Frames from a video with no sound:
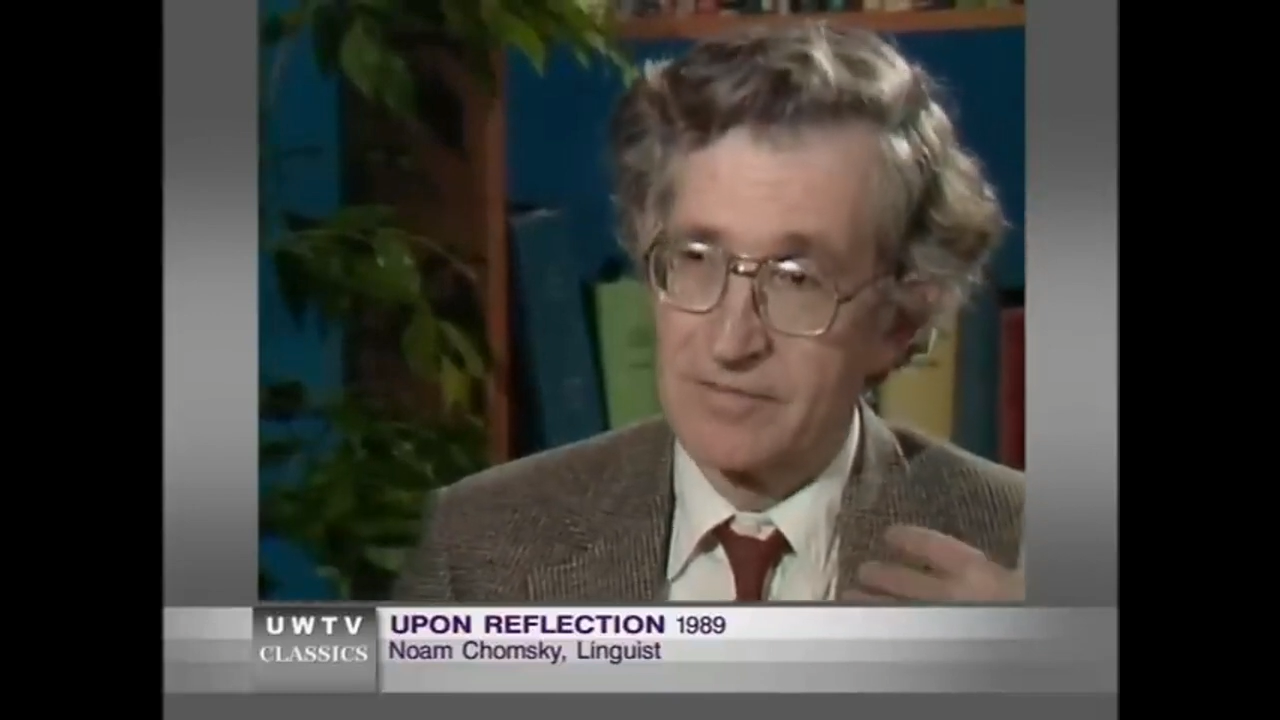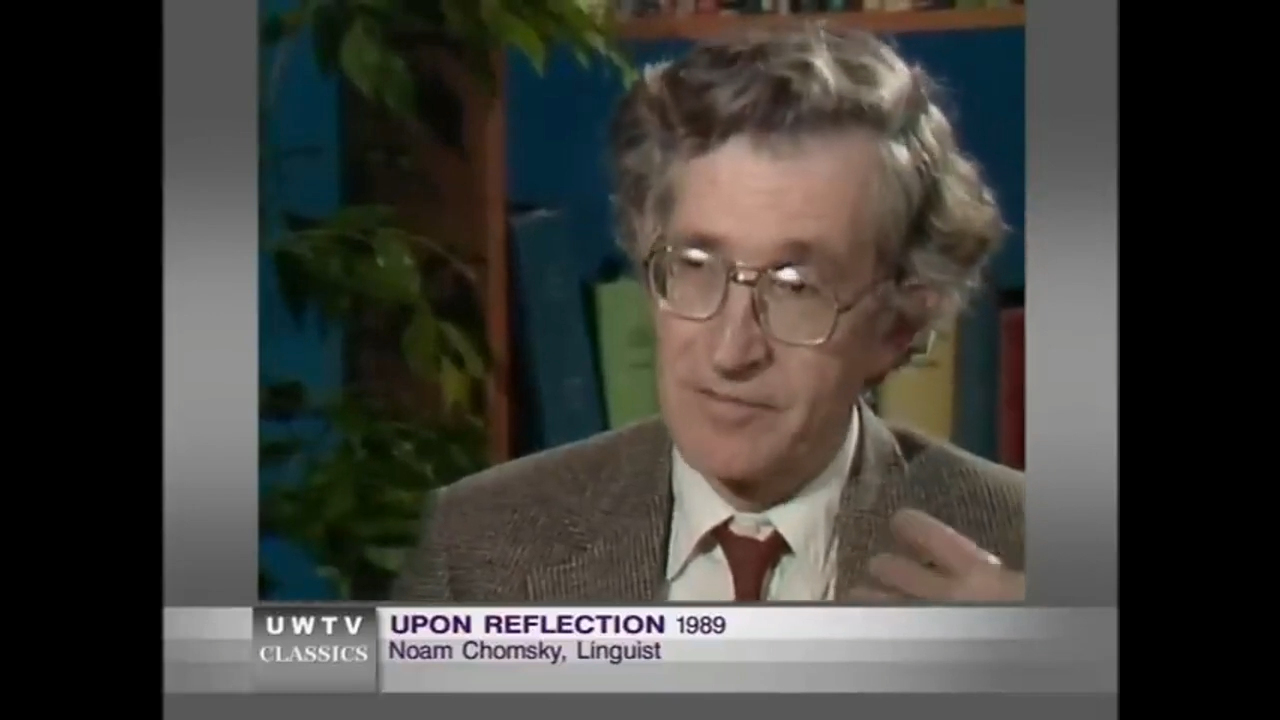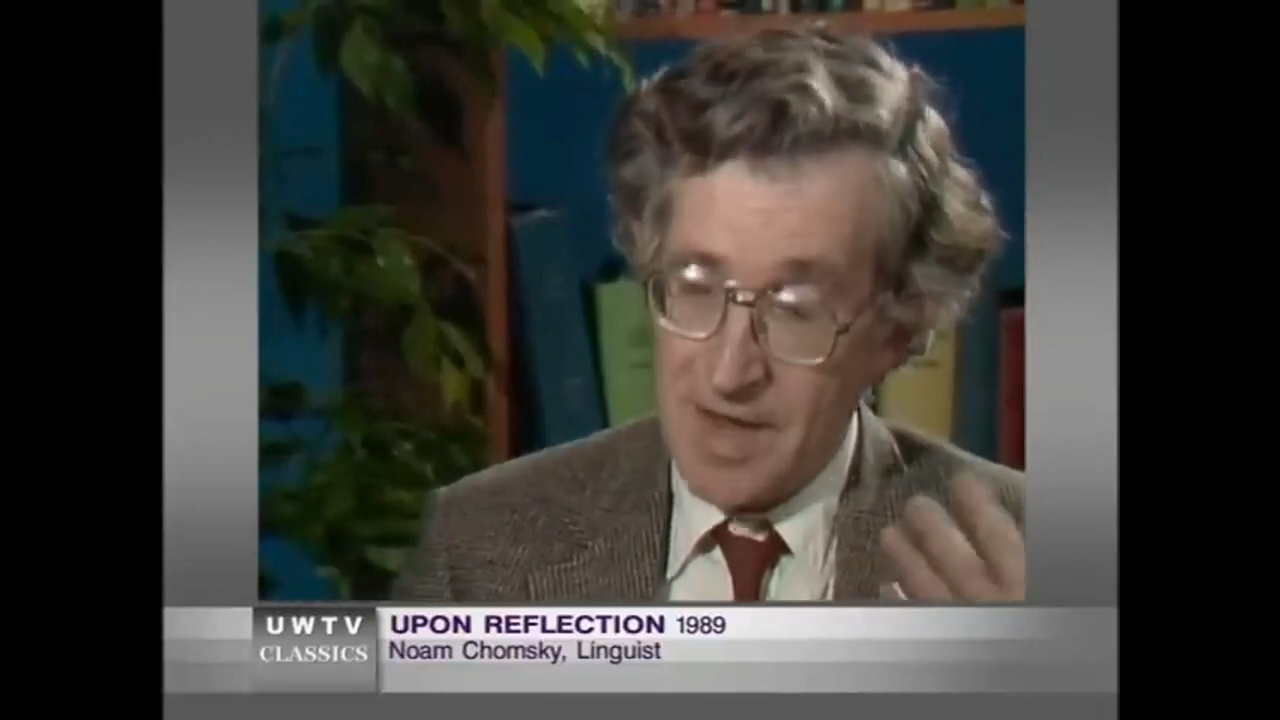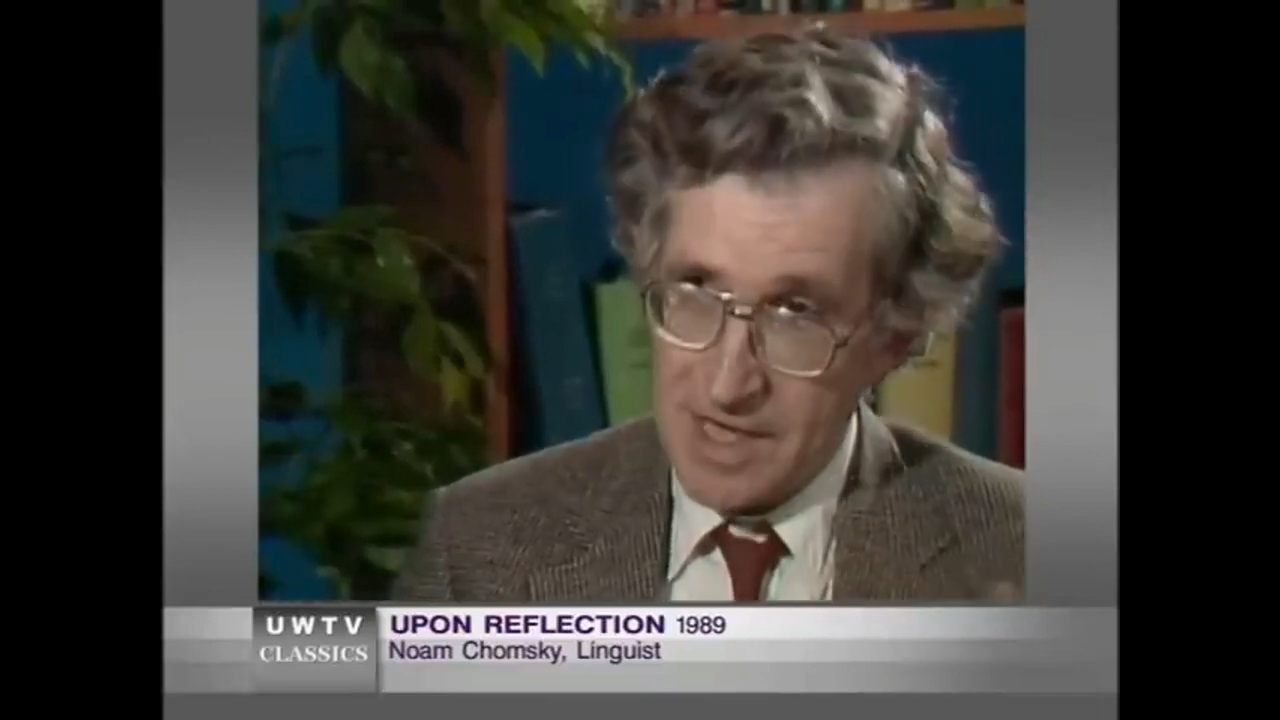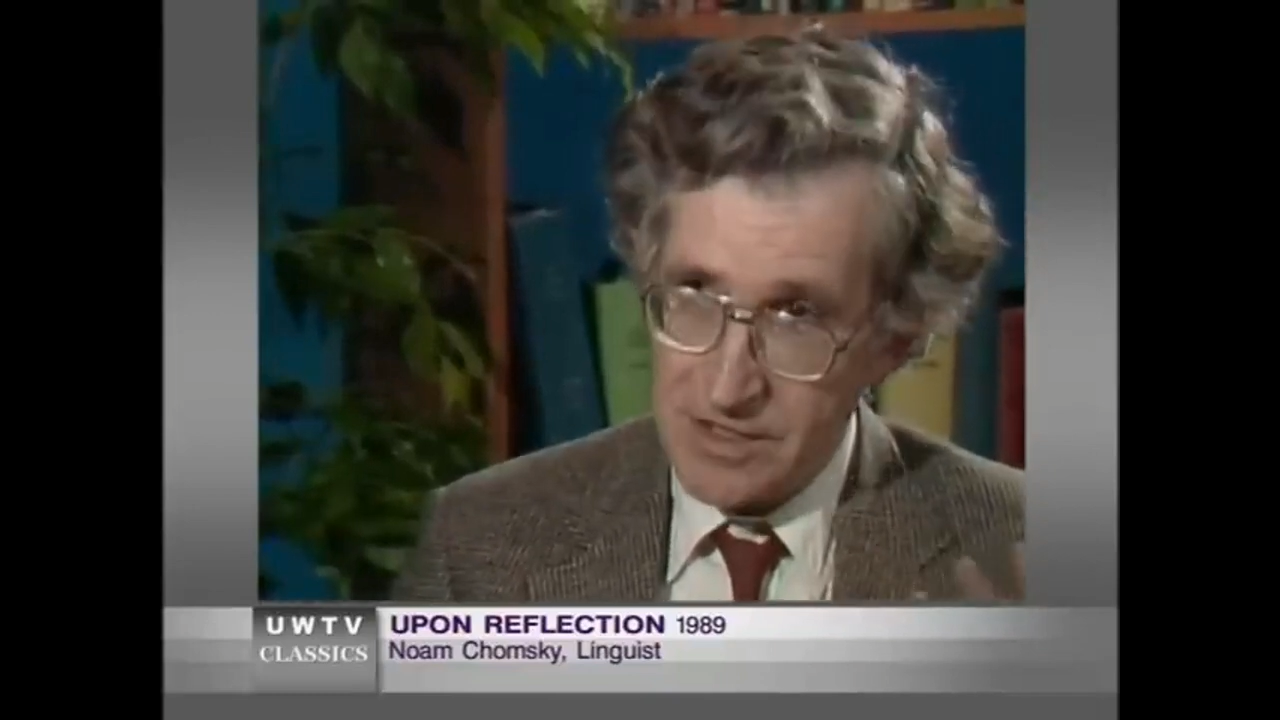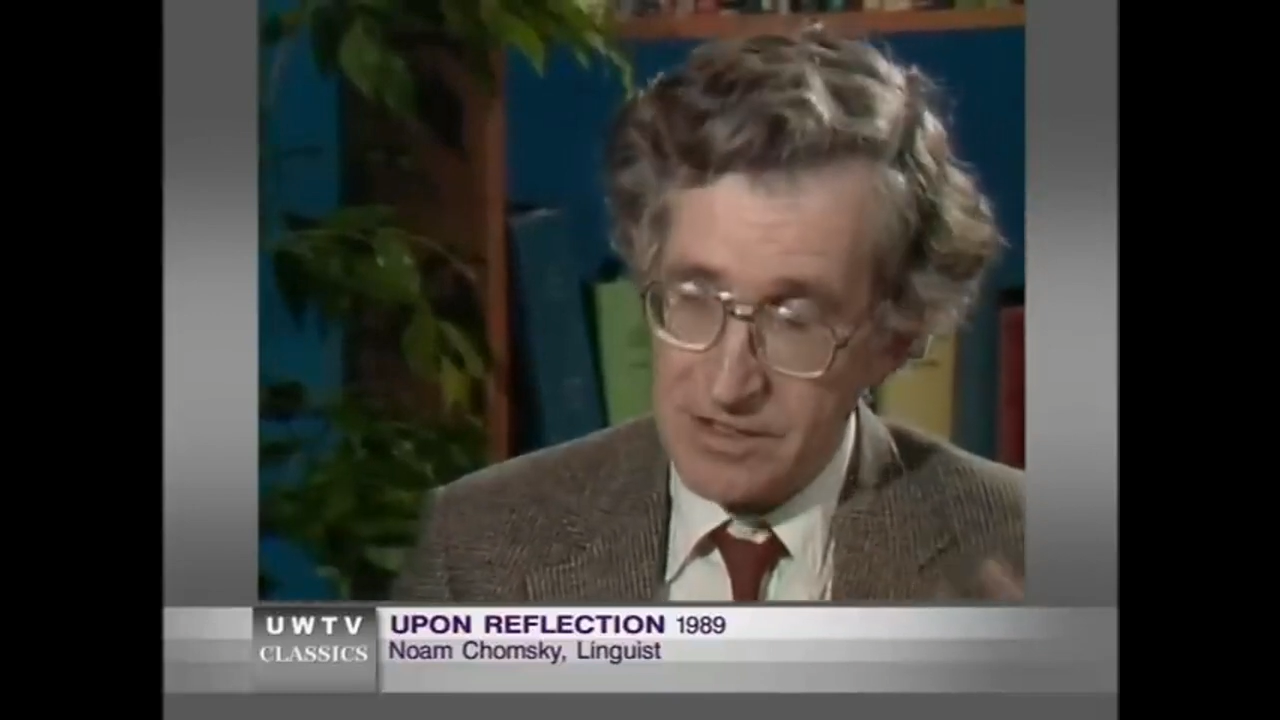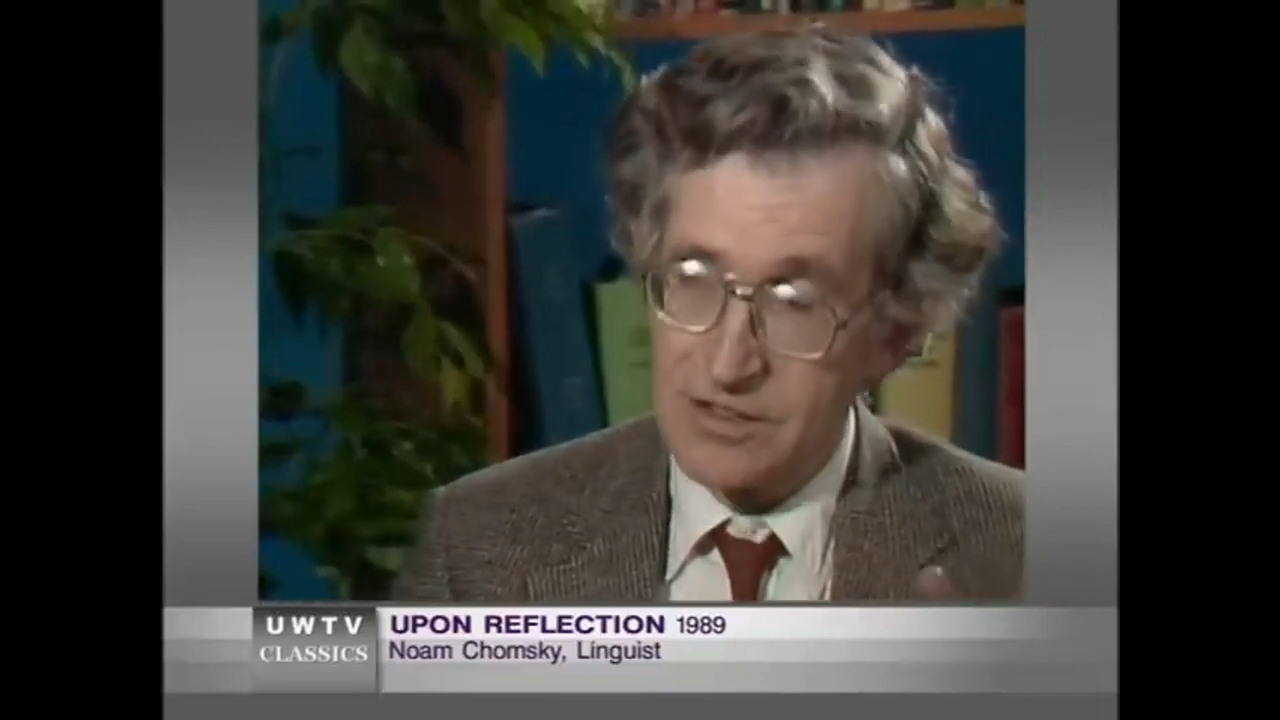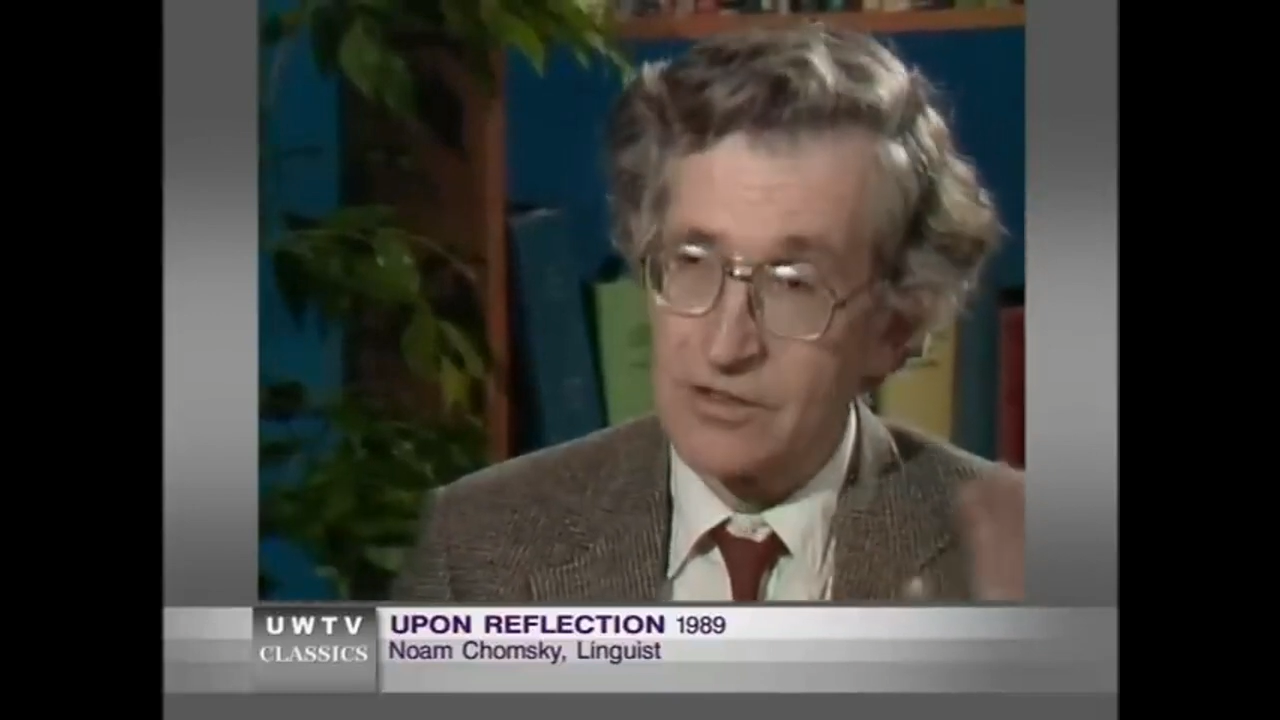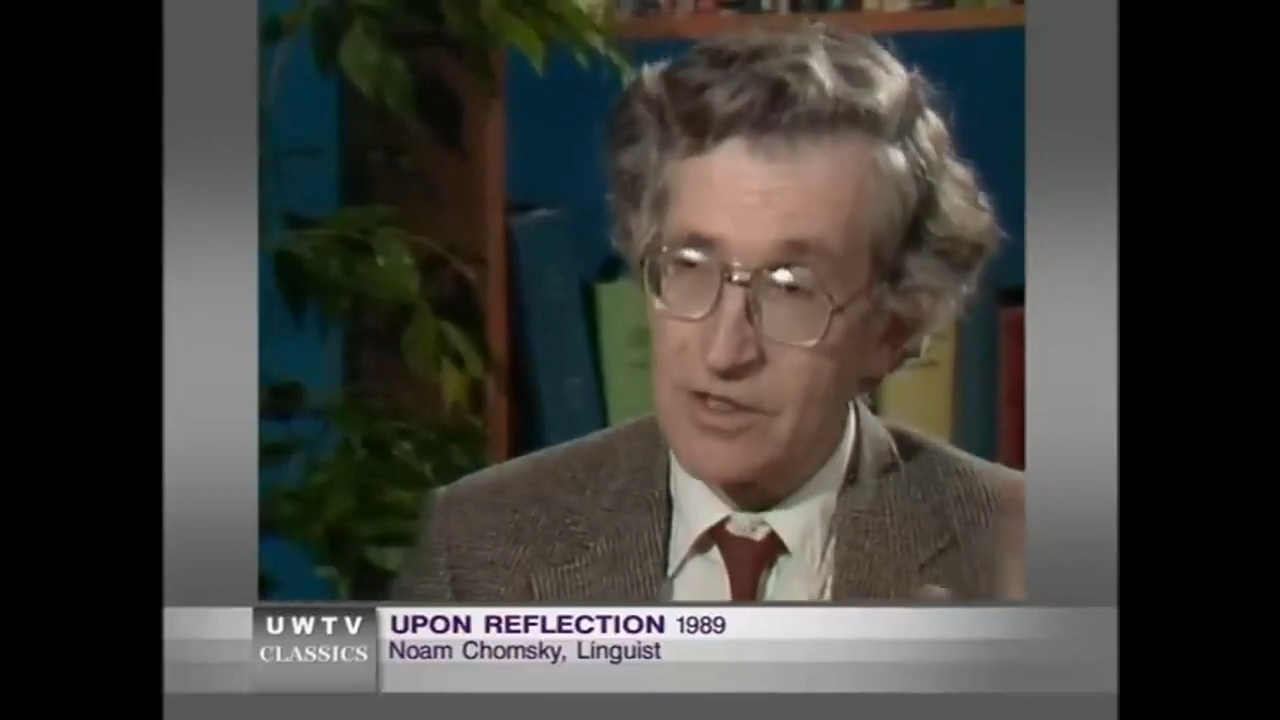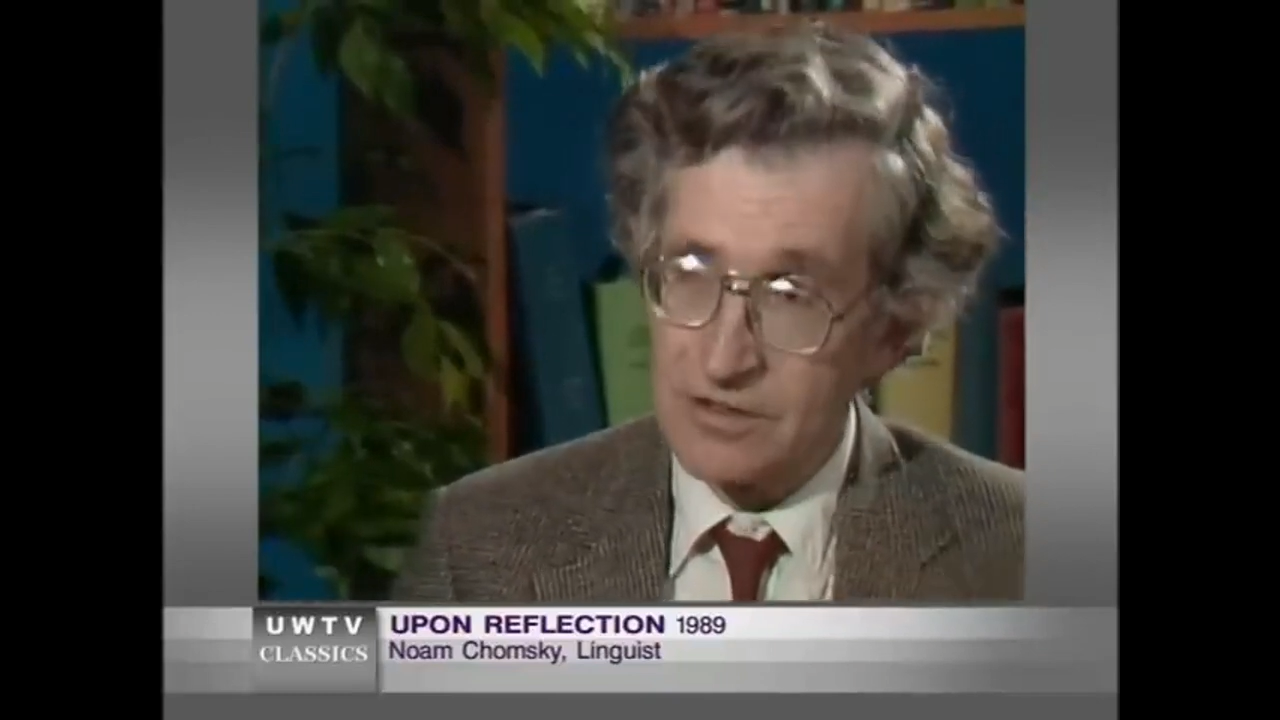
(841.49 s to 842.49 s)
matches
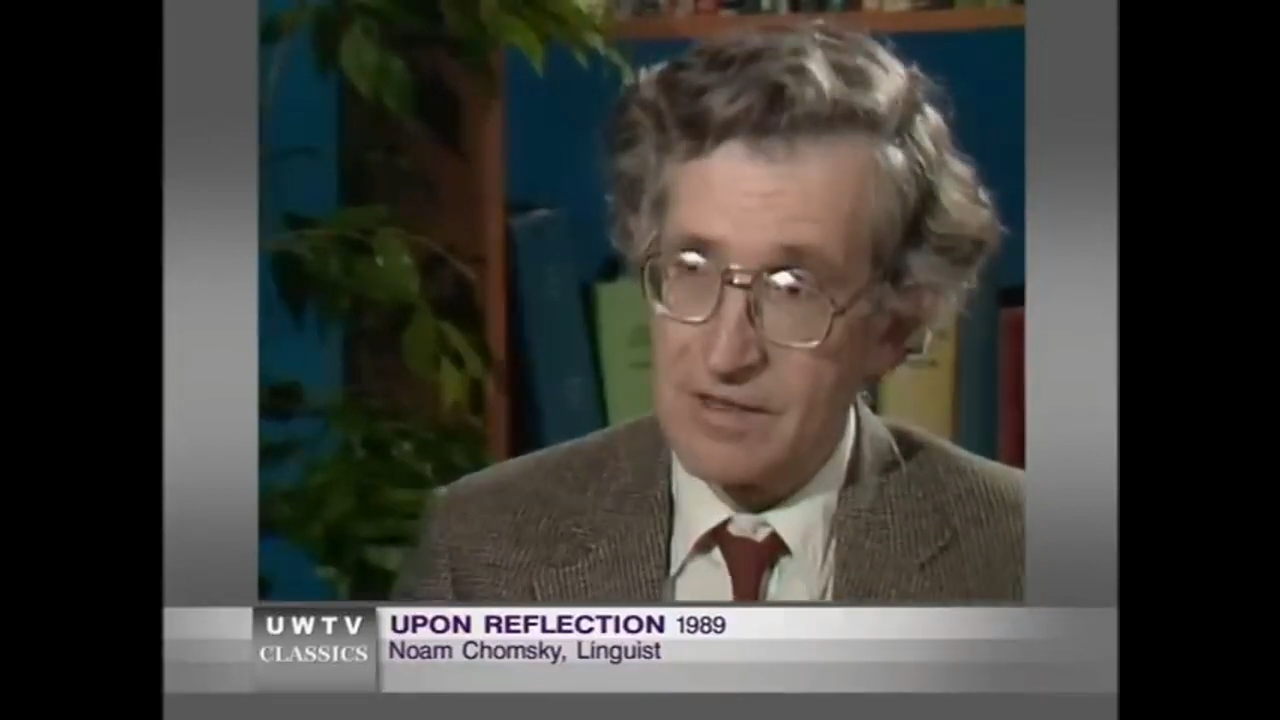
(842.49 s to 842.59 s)
your own